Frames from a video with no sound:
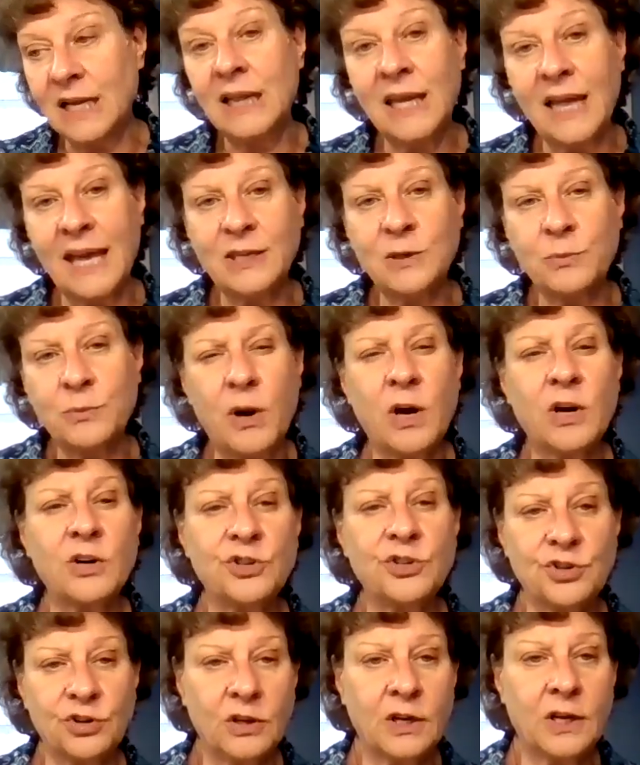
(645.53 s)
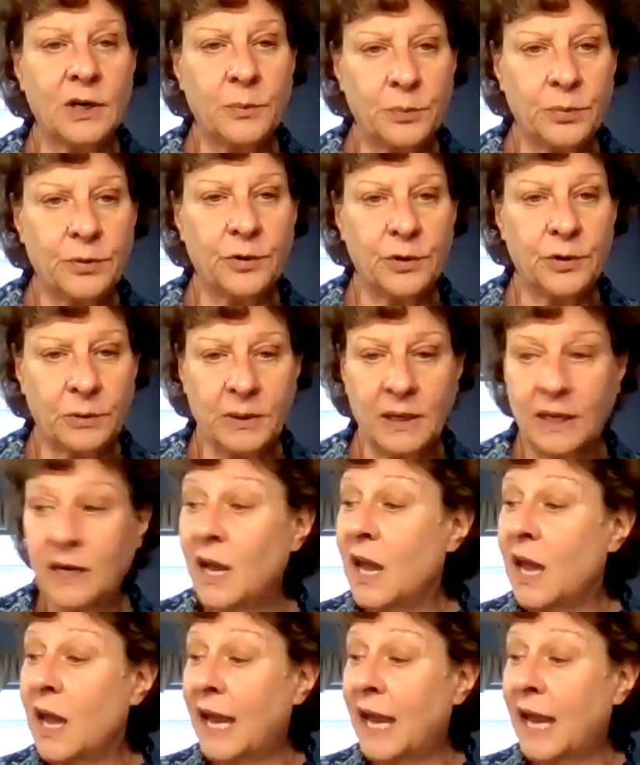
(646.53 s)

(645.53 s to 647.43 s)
collect partial unemployment.